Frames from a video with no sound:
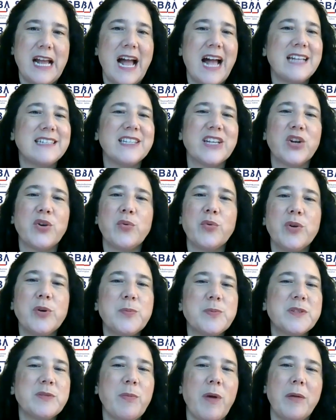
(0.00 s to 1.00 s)
As a
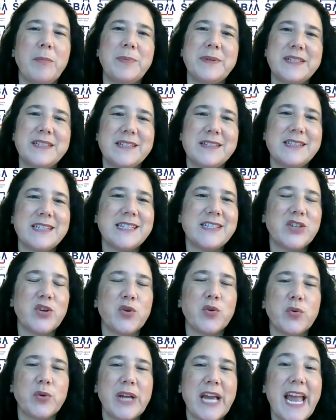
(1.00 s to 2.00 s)
group, small businesses
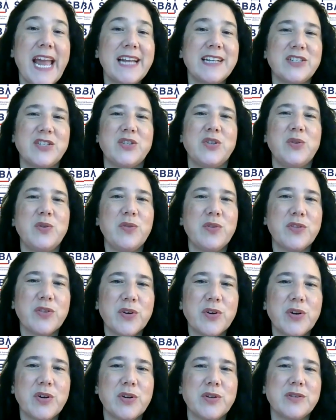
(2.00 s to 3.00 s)
create
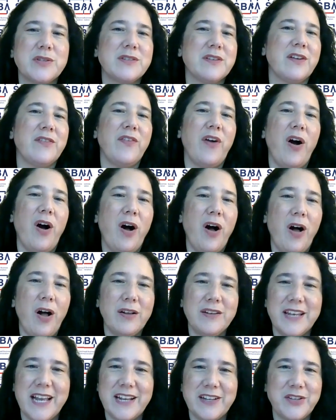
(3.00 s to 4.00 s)
2/3 of
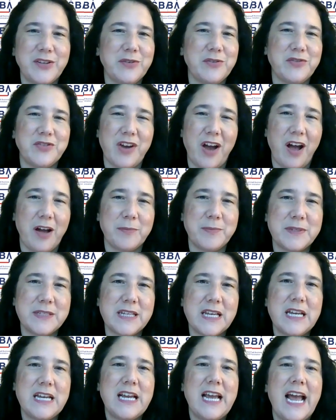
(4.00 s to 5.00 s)
all net new jobs
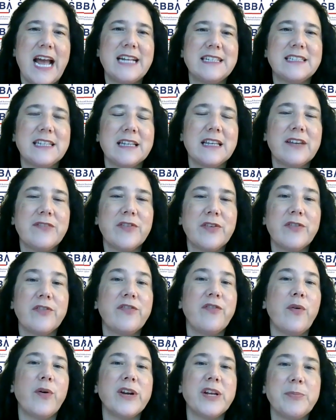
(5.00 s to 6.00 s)
and deliver
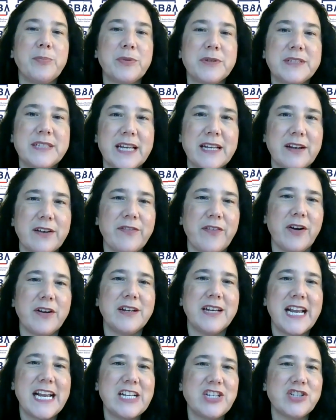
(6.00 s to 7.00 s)
40% of our
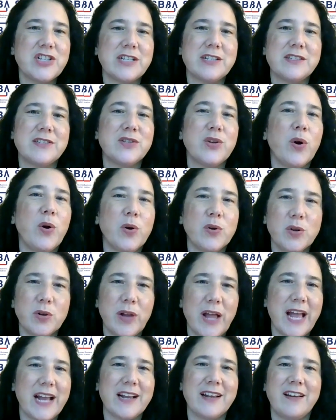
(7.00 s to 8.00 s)
nation's
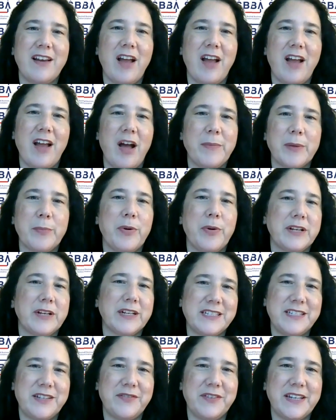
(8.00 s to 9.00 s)
total economic
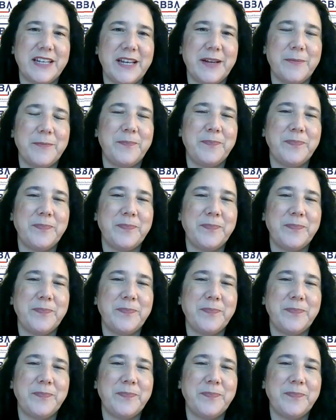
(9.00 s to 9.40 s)
productivity.